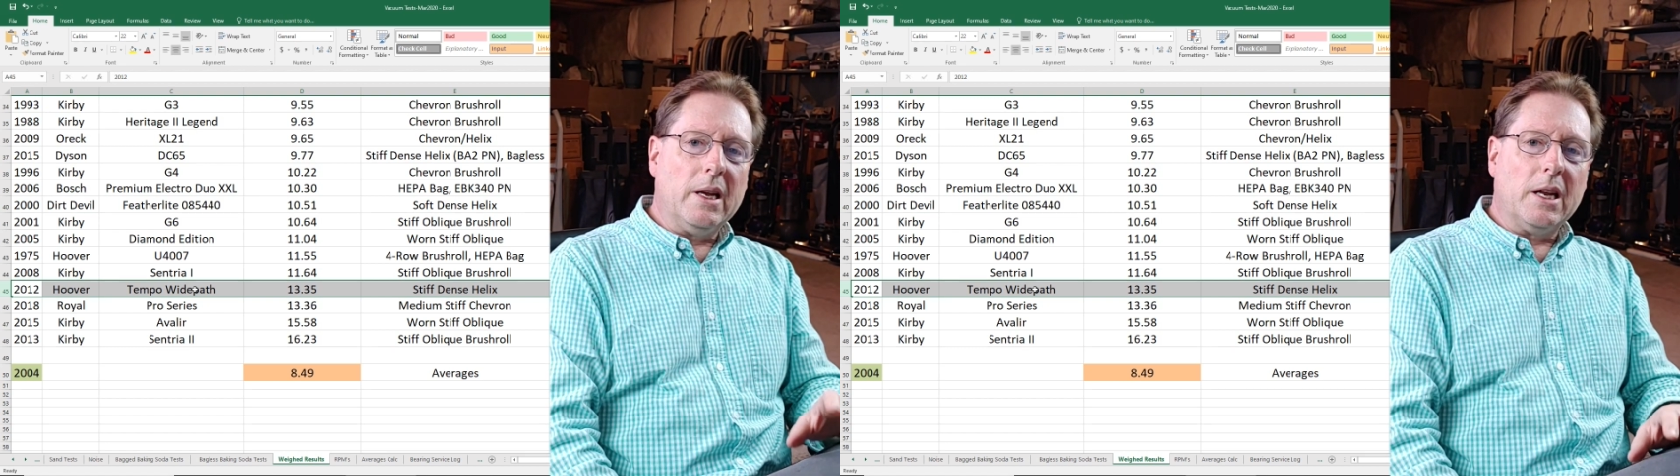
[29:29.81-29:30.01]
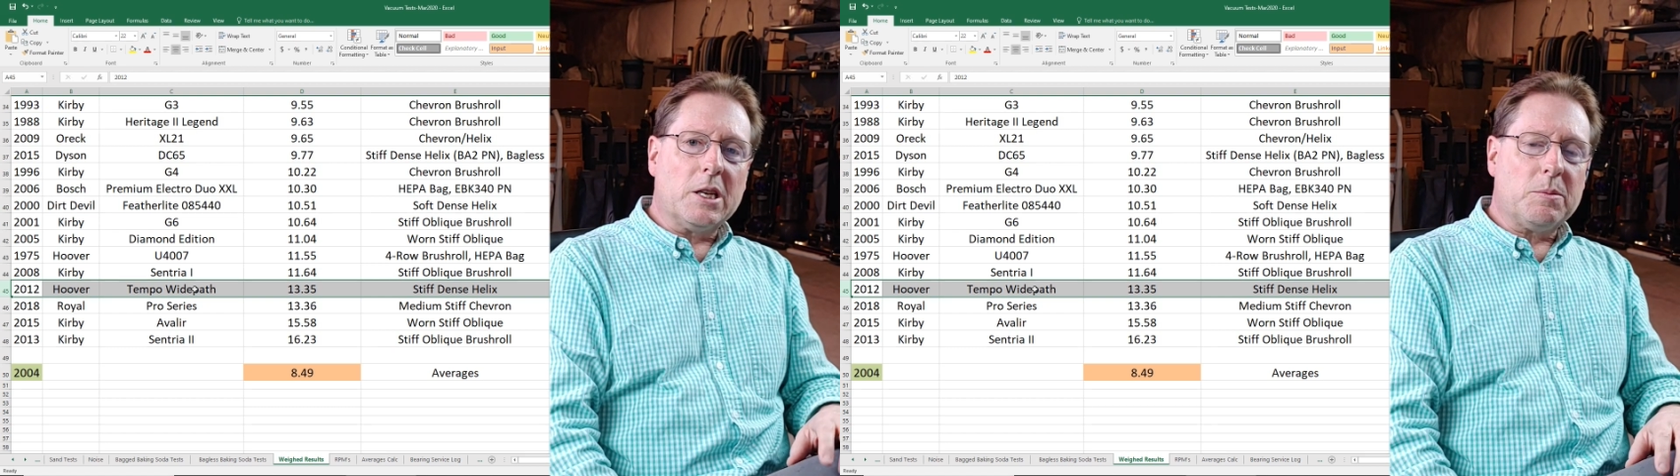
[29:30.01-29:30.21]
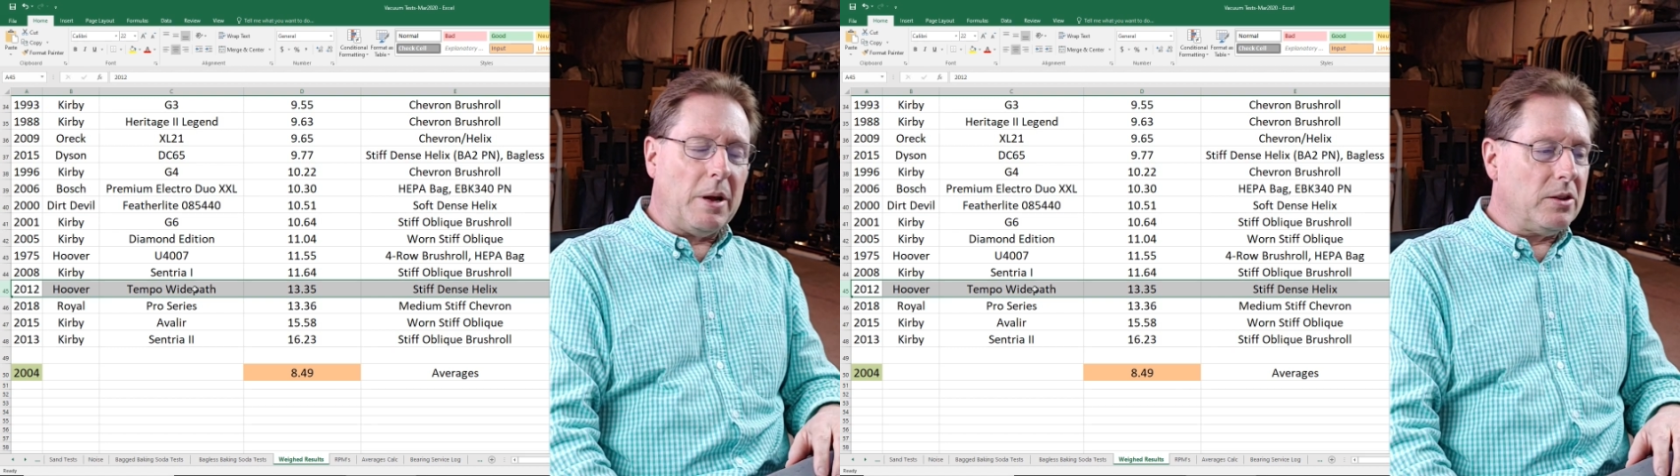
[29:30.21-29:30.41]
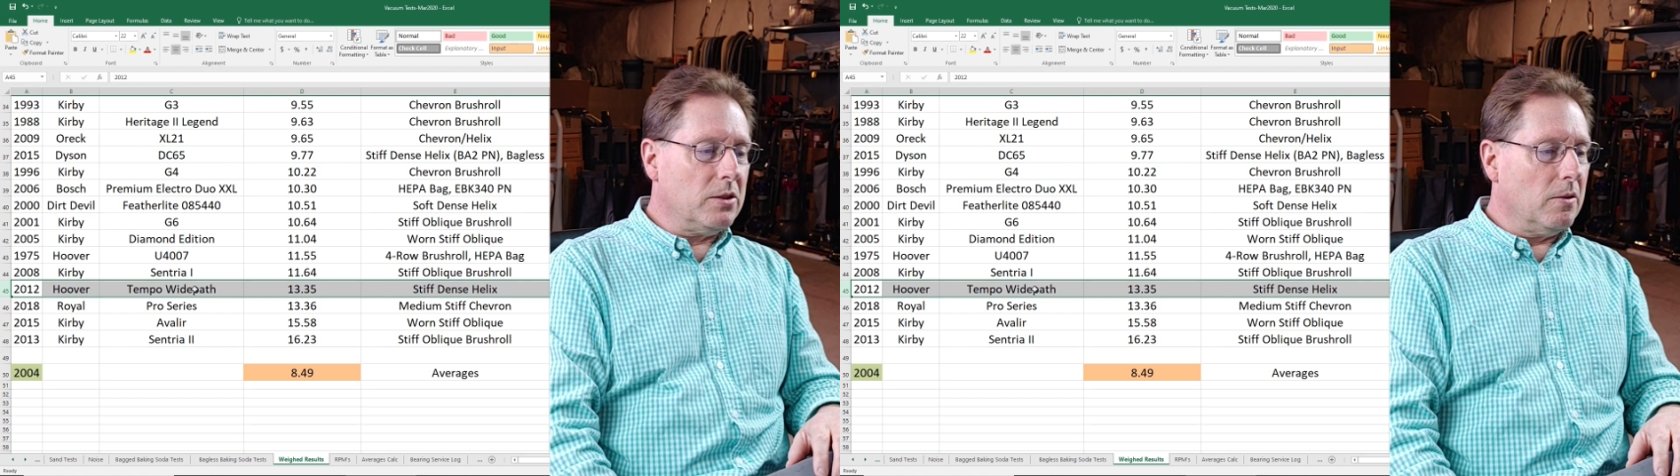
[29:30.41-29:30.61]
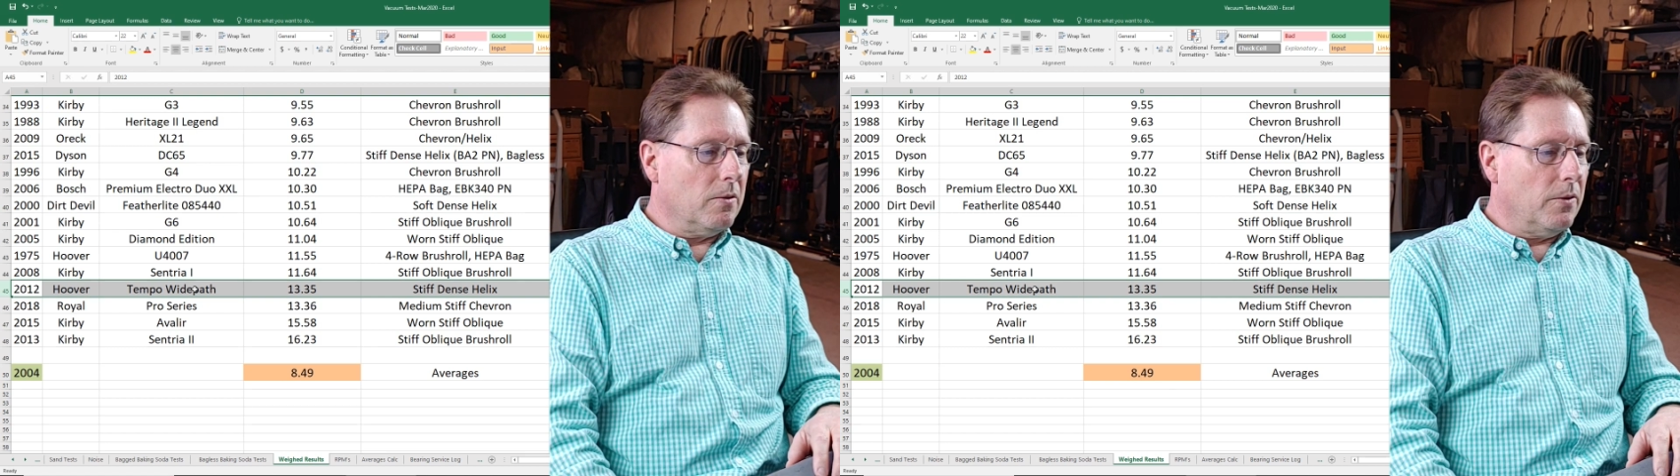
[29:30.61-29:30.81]

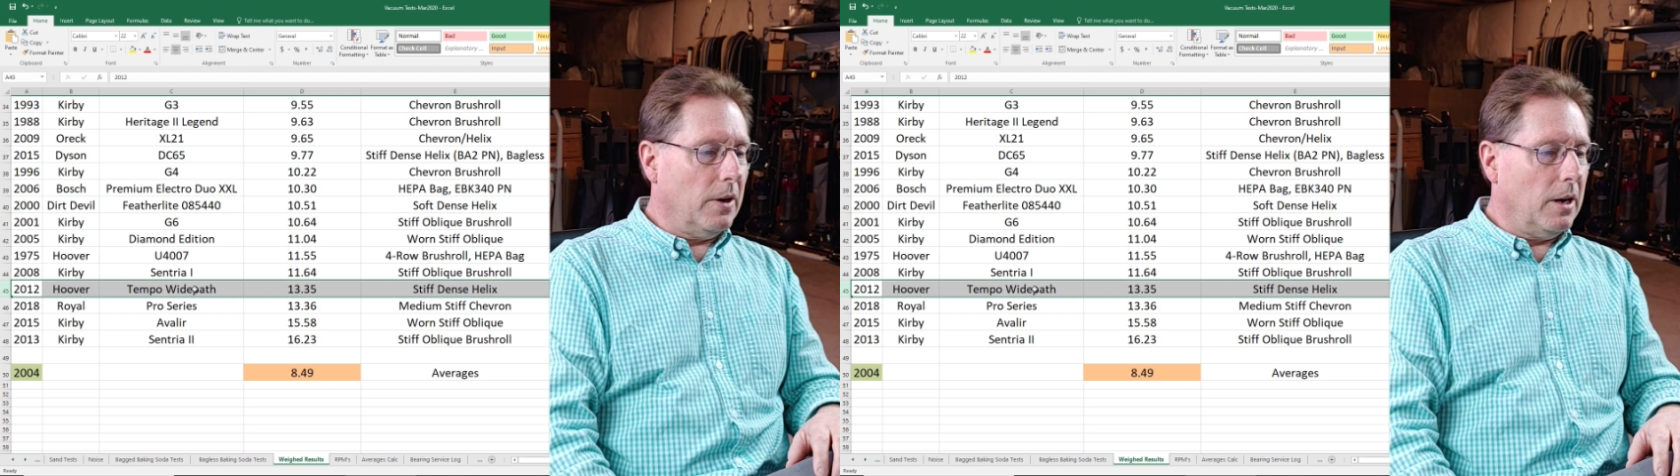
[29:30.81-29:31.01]
inexpensive